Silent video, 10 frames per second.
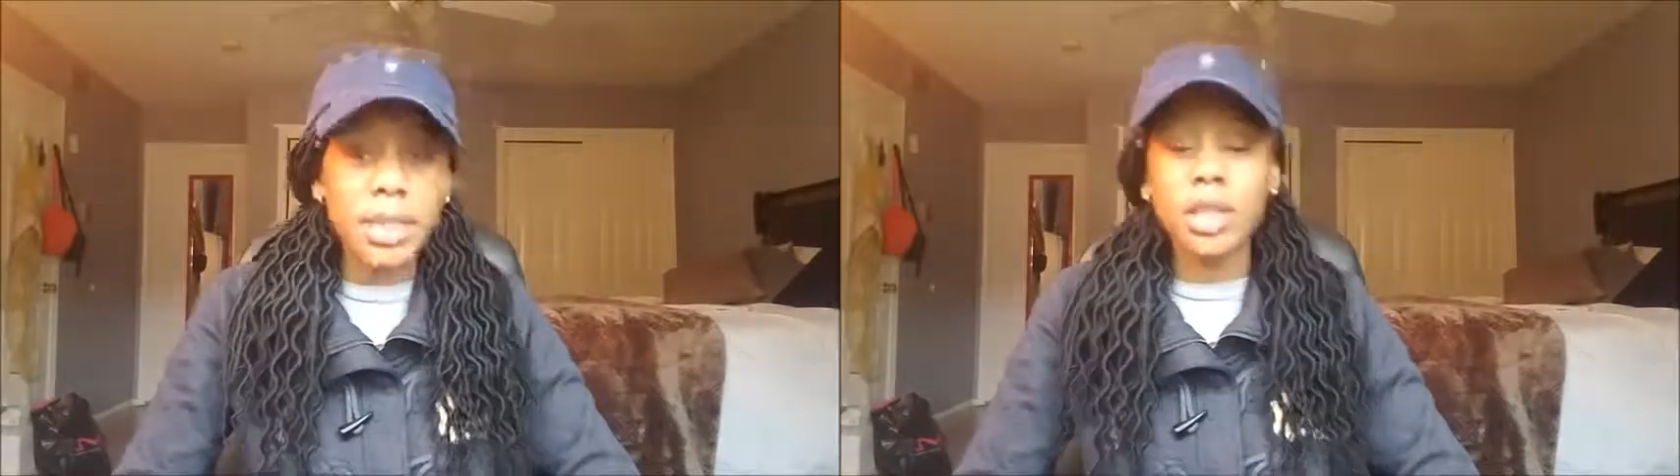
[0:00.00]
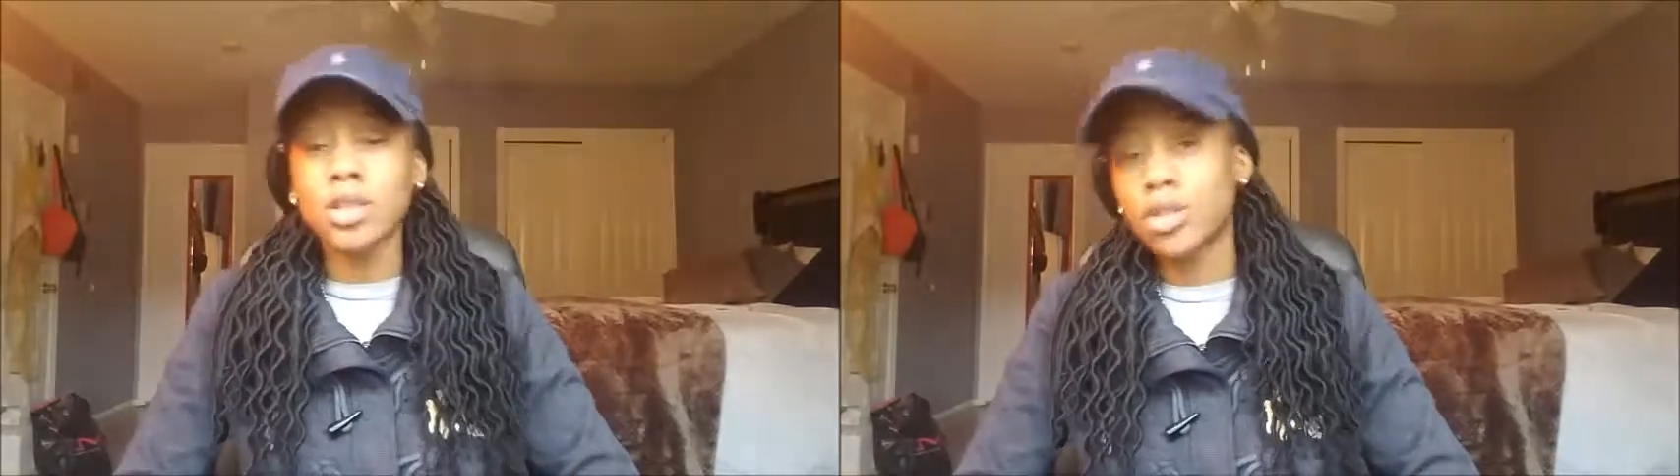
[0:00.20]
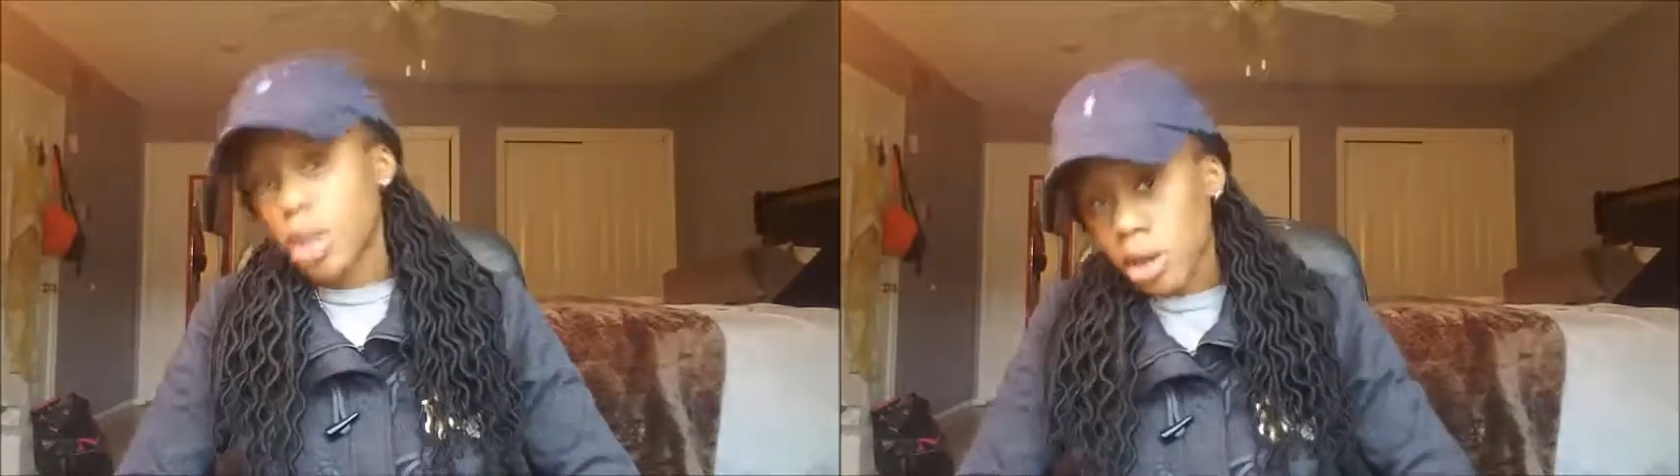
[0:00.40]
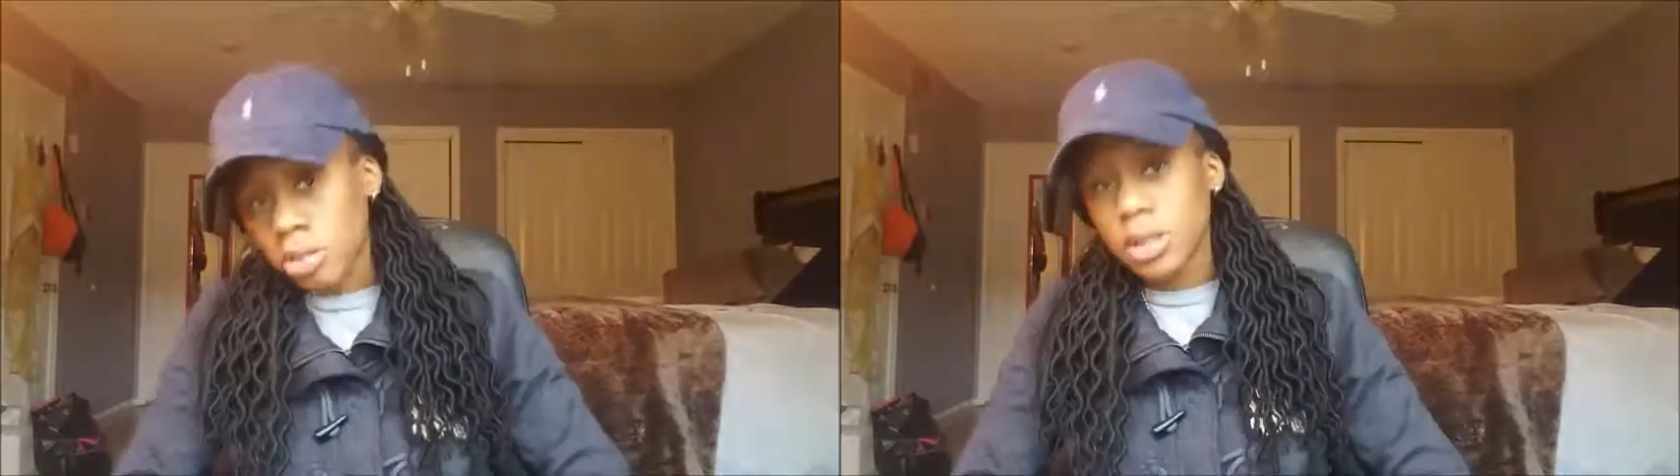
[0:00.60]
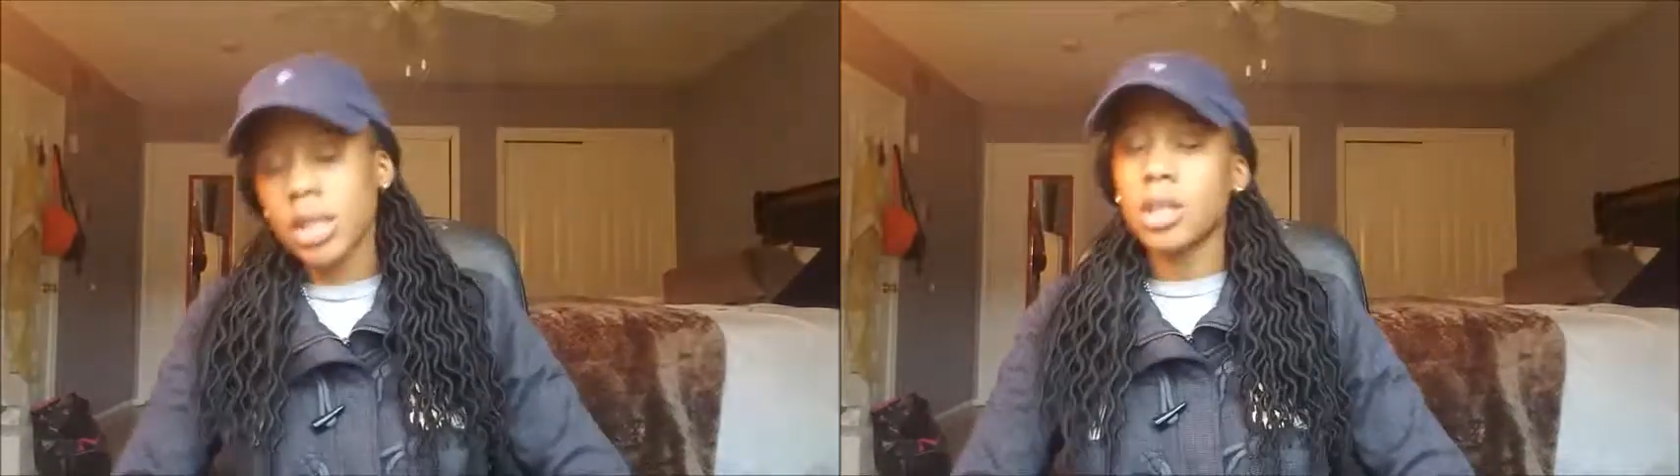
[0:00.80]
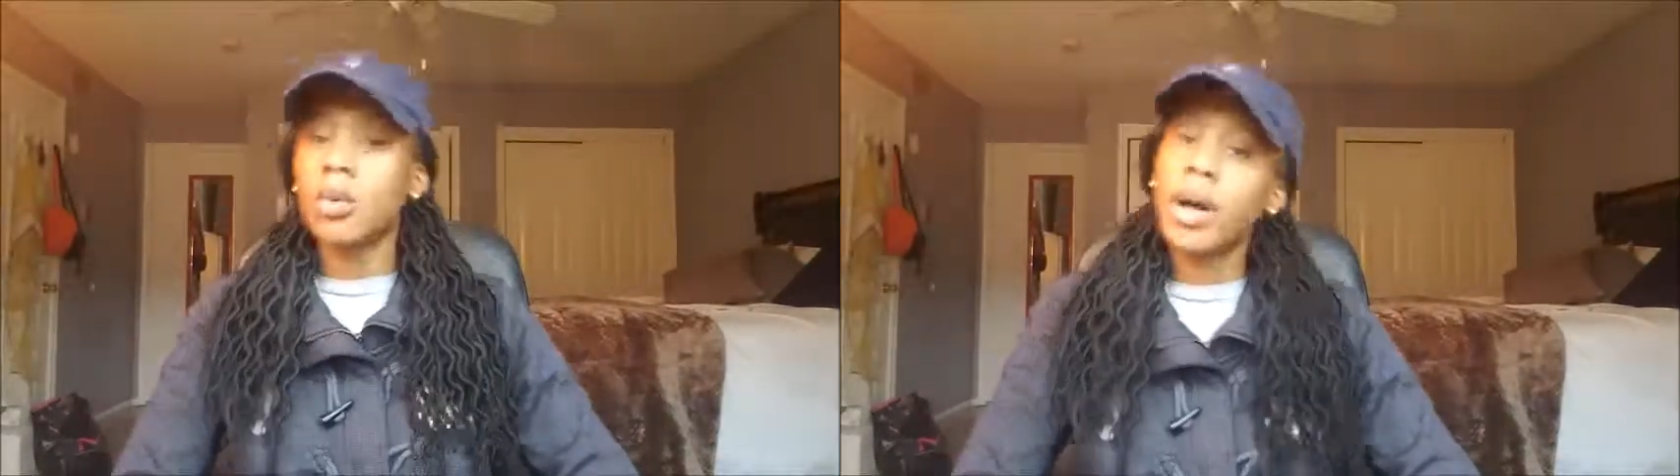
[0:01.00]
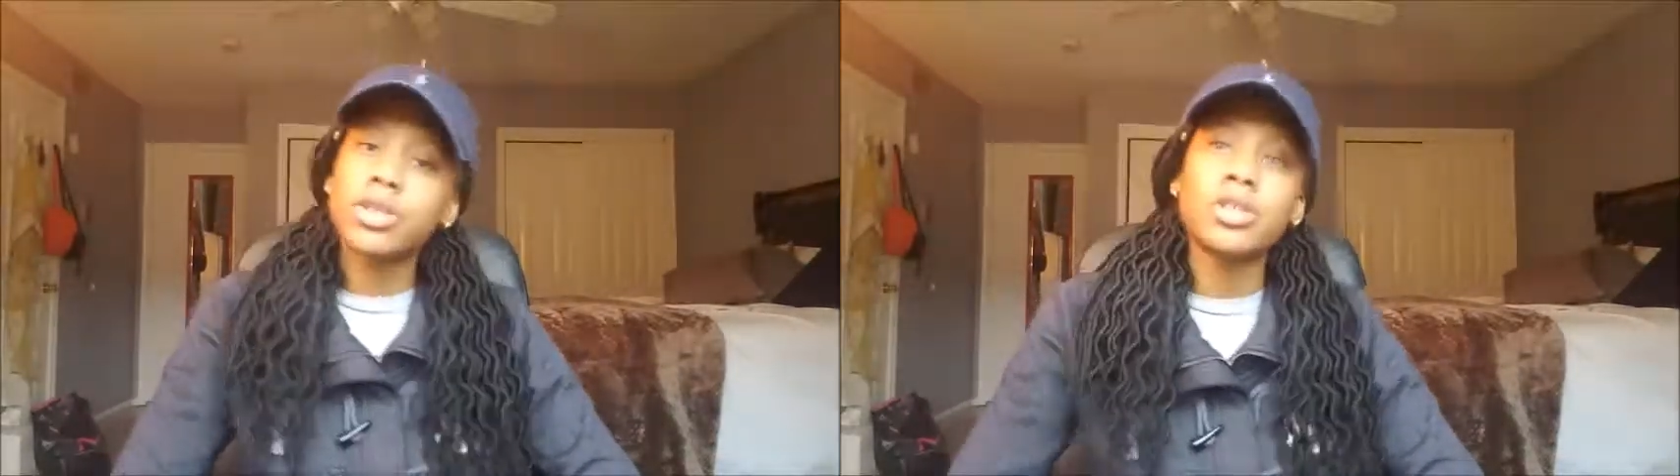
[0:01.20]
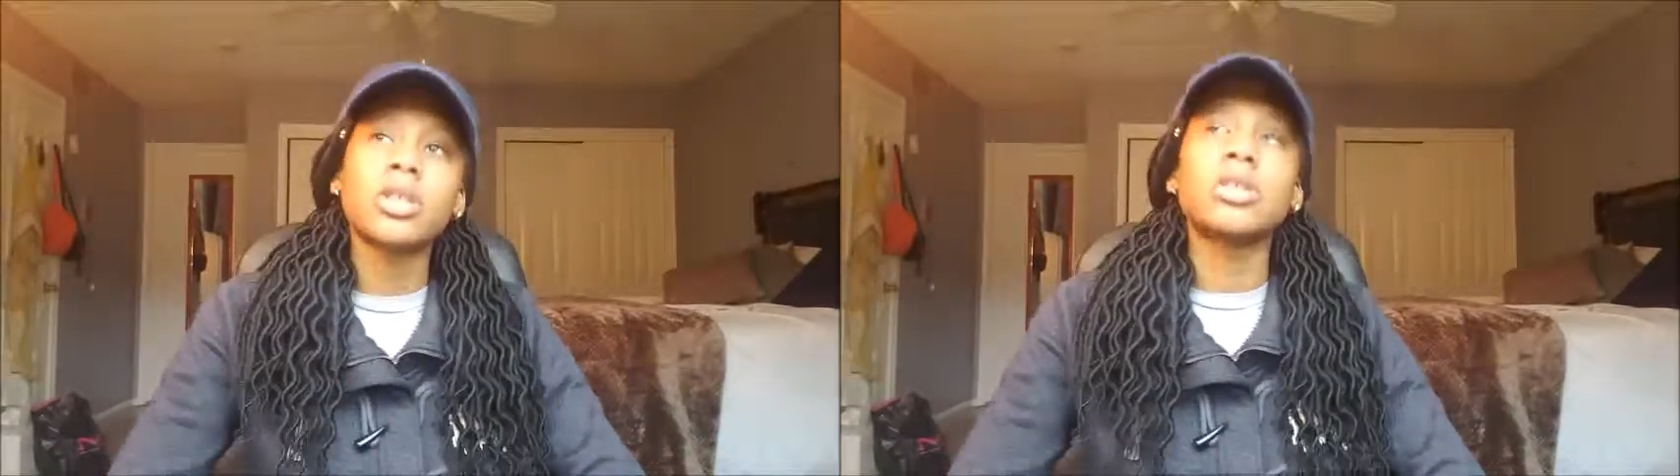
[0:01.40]
any concerns, any
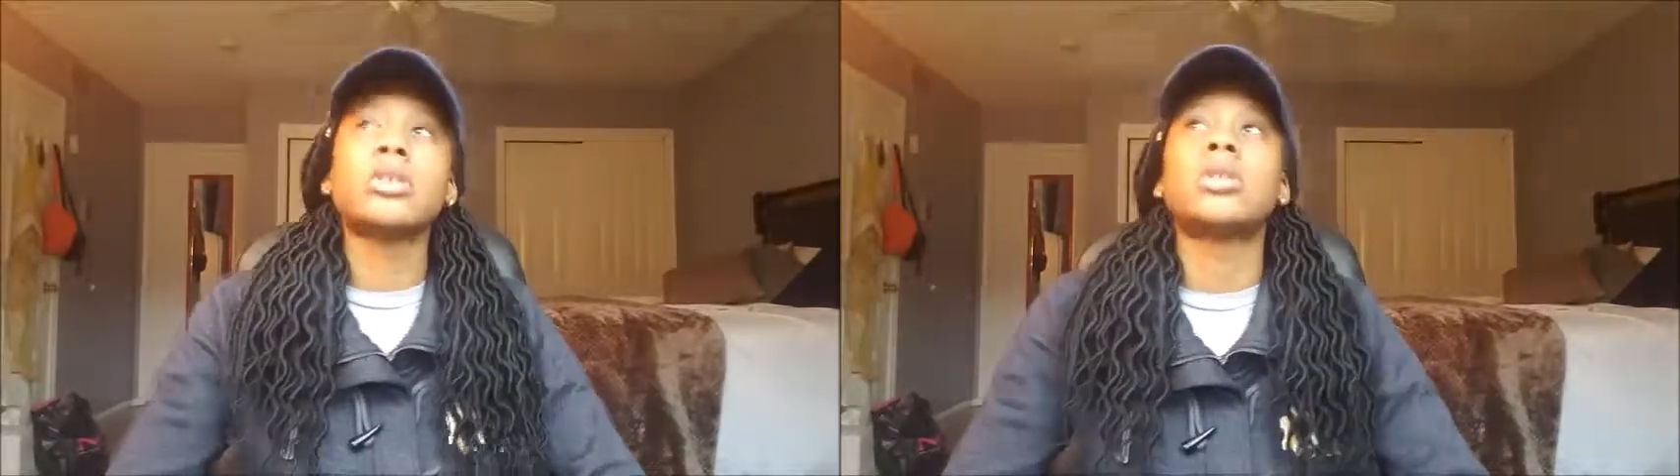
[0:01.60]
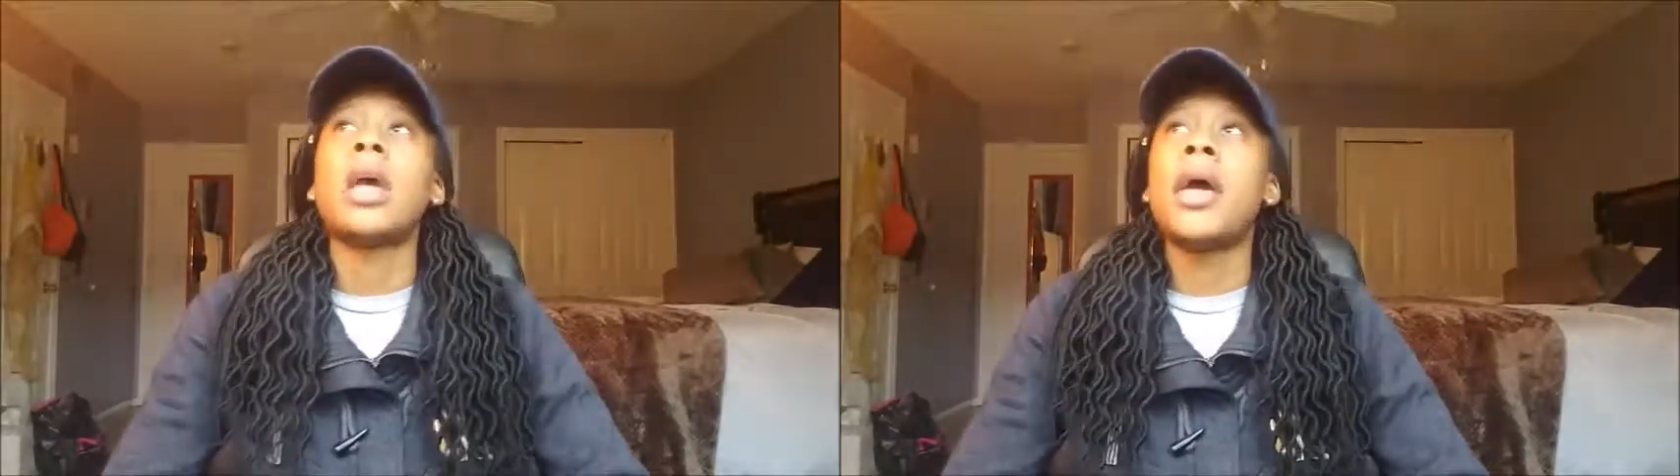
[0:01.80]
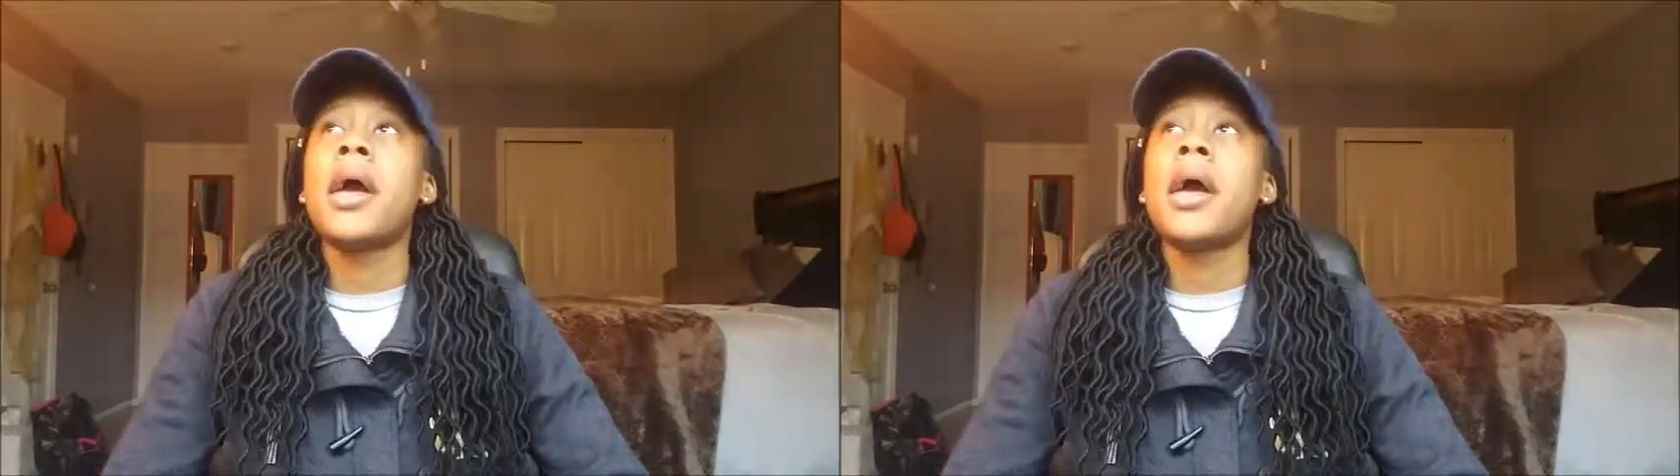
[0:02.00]
questions,